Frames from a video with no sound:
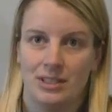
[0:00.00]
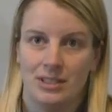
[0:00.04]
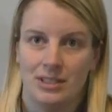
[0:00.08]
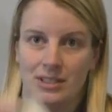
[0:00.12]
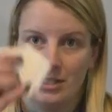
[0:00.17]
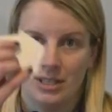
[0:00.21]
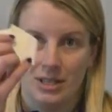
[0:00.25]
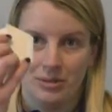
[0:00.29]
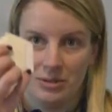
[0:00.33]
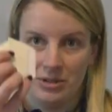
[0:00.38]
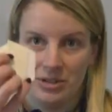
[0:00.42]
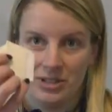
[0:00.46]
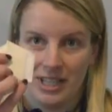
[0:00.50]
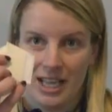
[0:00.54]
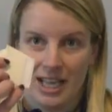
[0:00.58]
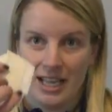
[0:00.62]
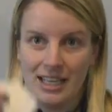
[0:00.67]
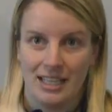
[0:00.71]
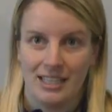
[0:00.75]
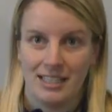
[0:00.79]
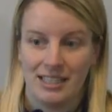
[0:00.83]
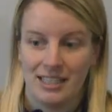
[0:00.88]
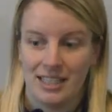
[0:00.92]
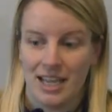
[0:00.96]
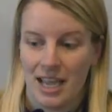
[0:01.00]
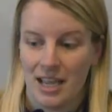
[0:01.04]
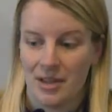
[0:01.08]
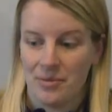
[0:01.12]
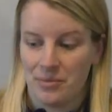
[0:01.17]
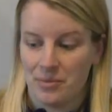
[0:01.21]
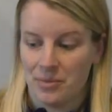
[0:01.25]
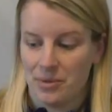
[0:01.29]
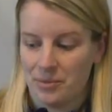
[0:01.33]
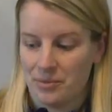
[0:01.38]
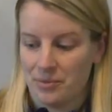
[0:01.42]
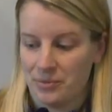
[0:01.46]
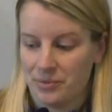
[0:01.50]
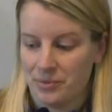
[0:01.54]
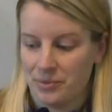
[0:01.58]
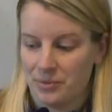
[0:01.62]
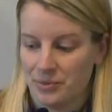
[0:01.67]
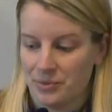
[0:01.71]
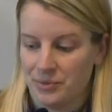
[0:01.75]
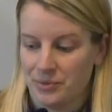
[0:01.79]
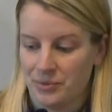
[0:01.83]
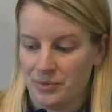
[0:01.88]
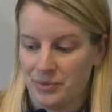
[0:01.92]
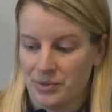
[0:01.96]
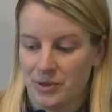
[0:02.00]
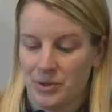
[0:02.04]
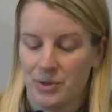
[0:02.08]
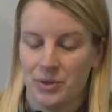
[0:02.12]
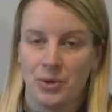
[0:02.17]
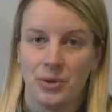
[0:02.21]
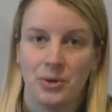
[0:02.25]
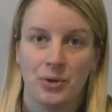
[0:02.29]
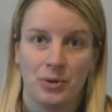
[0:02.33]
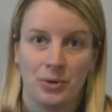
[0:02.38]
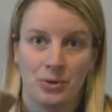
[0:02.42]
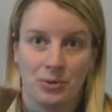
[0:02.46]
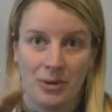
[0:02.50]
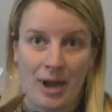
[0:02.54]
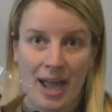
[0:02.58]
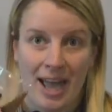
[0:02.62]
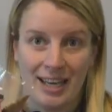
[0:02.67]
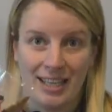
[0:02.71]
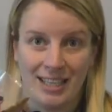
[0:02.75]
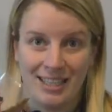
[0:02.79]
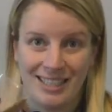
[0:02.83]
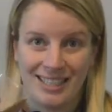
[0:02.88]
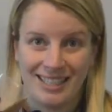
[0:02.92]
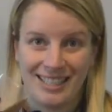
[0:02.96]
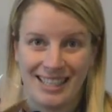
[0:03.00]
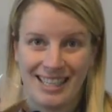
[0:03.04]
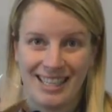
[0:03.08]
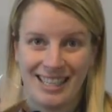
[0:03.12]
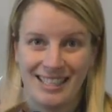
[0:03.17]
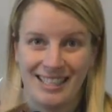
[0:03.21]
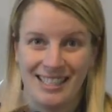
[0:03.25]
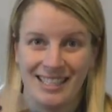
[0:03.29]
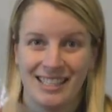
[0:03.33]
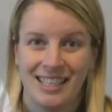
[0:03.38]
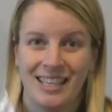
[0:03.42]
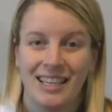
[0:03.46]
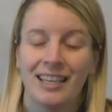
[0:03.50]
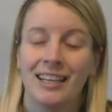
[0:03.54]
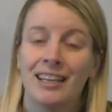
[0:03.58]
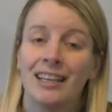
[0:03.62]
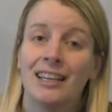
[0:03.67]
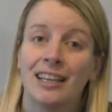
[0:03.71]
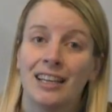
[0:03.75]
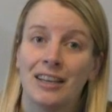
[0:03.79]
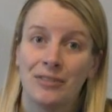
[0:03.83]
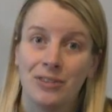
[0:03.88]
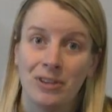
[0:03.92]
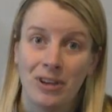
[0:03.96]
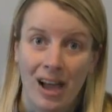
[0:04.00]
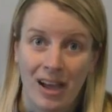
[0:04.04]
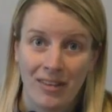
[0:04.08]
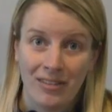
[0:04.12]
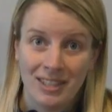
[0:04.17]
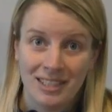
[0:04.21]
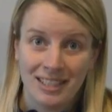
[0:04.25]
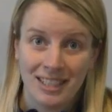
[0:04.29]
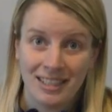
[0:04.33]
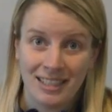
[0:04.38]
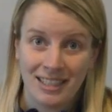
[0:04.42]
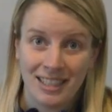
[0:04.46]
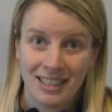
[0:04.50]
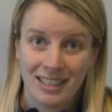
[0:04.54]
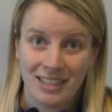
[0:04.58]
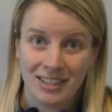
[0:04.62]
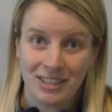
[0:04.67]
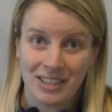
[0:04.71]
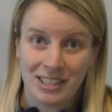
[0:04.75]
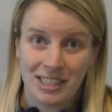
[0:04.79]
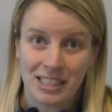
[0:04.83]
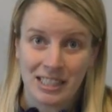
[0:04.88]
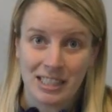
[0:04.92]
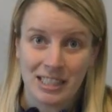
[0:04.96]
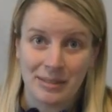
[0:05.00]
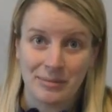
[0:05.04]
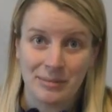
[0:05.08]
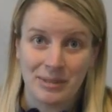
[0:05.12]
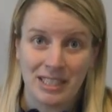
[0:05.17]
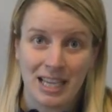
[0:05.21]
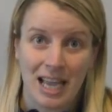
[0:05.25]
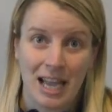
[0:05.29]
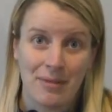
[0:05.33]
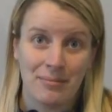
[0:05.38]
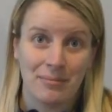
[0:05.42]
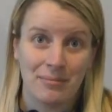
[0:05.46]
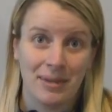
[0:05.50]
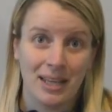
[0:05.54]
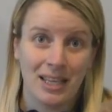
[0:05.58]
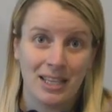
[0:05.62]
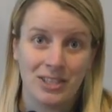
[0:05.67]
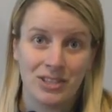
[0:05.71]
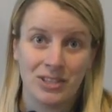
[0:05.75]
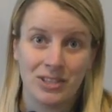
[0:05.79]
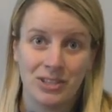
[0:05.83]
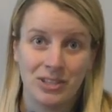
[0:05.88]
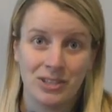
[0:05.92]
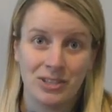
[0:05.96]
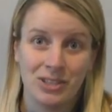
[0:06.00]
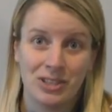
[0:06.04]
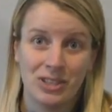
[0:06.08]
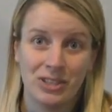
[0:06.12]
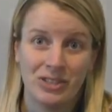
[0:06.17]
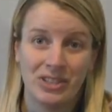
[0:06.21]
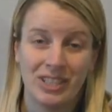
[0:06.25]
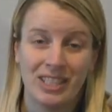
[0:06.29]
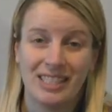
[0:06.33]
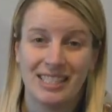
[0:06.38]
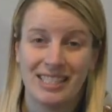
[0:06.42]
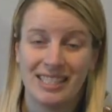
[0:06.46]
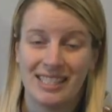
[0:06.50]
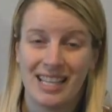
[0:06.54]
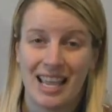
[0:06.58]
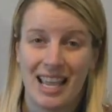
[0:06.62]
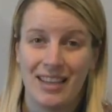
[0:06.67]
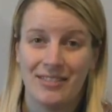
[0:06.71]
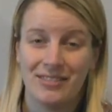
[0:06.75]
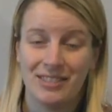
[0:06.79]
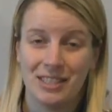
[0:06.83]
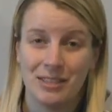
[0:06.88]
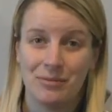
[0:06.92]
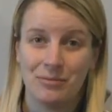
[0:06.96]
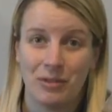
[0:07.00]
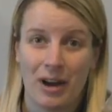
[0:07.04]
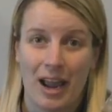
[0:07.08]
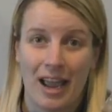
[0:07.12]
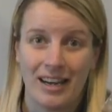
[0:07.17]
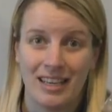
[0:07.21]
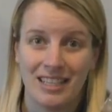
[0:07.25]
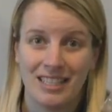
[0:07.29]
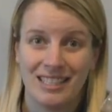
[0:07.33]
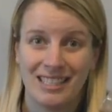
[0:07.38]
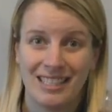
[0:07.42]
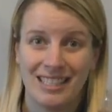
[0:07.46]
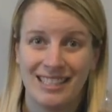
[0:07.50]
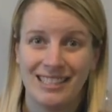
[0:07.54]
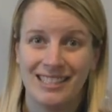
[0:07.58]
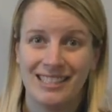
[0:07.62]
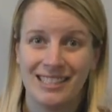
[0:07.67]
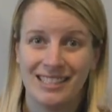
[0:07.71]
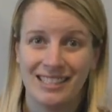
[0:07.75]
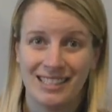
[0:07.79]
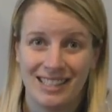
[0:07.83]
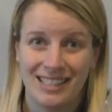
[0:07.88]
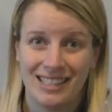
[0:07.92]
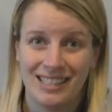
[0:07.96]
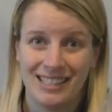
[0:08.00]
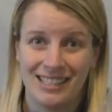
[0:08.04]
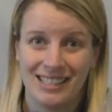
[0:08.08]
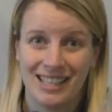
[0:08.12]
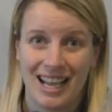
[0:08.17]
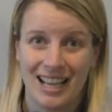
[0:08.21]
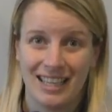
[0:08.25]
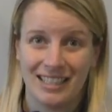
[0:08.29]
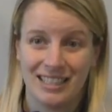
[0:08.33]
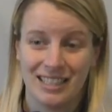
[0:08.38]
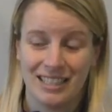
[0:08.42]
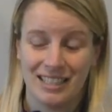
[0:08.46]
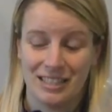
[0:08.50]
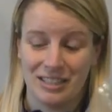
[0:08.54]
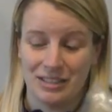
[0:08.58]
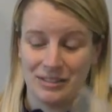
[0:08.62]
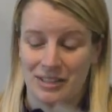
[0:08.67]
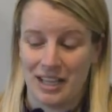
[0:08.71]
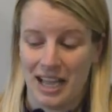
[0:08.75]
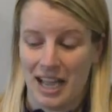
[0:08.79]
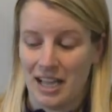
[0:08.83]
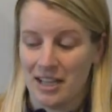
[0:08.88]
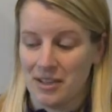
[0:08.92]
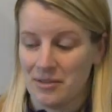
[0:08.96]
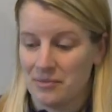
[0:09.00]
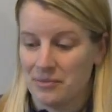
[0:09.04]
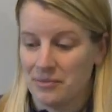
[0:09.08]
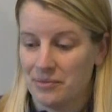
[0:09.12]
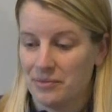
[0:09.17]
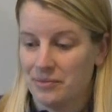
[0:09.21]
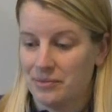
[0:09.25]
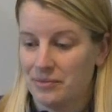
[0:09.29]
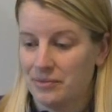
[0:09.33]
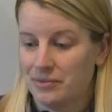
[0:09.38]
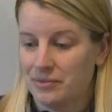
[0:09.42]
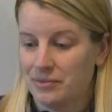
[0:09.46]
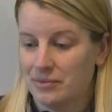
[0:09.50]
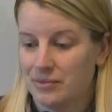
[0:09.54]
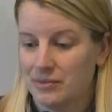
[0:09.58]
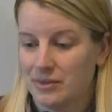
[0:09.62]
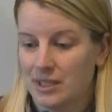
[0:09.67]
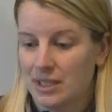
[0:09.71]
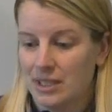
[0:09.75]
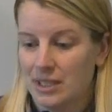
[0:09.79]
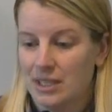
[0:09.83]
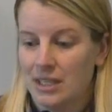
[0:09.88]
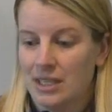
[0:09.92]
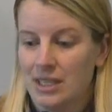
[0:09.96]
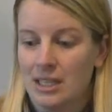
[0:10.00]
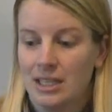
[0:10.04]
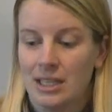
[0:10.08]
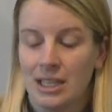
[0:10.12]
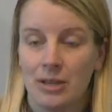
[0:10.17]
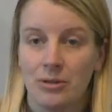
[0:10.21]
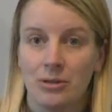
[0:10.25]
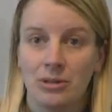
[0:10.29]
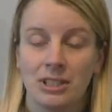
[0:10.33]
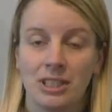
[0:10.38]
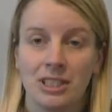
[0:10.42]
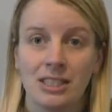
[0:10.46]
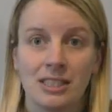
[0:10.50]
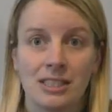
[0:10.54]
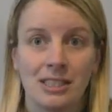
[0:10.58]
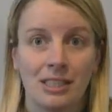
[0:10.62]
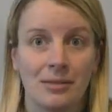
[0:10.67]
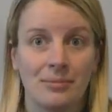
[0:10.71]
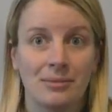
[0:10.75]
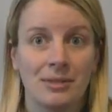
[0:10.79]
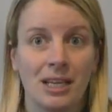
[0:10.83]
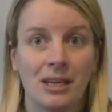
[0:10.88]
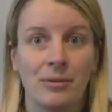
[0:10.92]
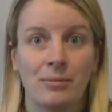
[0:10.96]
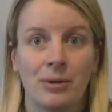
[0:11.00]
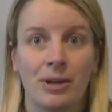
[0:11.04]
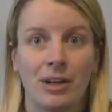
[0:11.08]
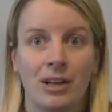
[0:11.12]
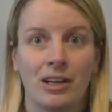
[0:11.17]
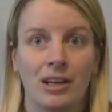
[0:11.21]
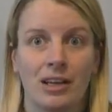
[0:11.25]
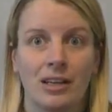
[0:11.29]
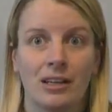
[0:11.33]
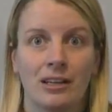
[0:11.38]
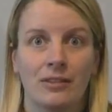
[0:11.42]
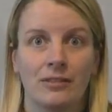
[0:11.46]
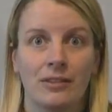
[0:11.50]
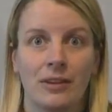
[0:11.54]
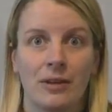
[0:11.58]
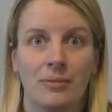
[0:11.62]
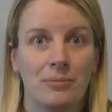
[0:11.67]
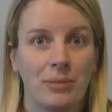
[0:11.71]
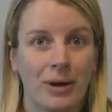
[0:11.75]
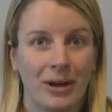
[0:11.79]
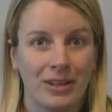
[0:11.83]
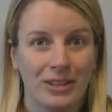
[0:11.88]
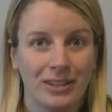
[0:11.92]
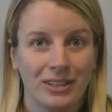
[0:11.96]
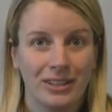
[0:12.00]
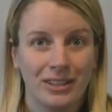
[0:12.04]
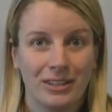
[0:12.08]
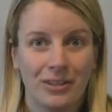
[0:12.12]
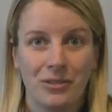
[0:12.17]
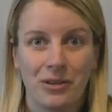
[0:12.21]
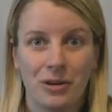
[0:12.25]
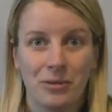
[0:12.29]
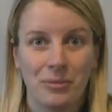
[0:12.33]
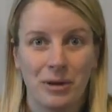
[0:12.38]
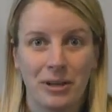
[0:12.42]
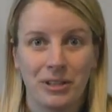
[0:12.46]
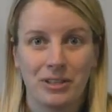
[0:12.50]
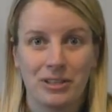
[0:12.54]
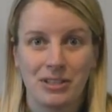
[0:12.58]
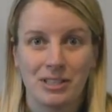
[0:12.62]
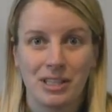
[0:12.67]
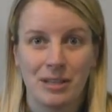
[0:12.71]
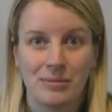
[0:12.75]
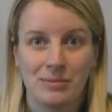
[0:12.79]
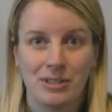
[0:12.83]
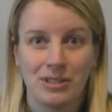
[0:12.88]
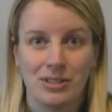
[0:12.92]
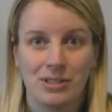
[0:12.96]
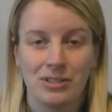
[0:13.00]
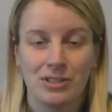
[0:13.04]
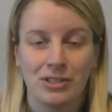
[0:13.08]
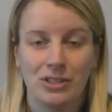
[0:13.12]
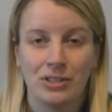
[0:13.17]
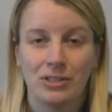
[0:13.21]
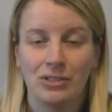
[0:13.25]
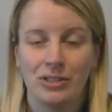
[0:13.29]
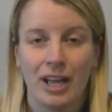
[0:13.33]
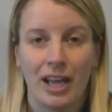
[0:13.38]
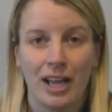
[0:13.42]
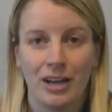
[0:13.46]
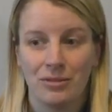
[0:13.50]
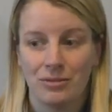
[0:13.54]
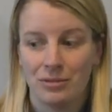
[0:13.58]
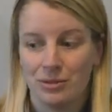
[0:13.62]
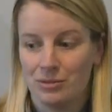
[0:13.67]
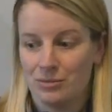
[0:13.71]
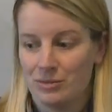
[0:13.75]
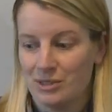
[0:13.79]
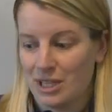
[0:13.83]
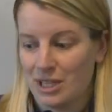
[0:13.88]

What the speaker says: double-sided tape, radish seeds. If you haven't done ecosystems yet, make sure your students save some radish seeds to the side to do that. They will need some type of butter or butter substitute at room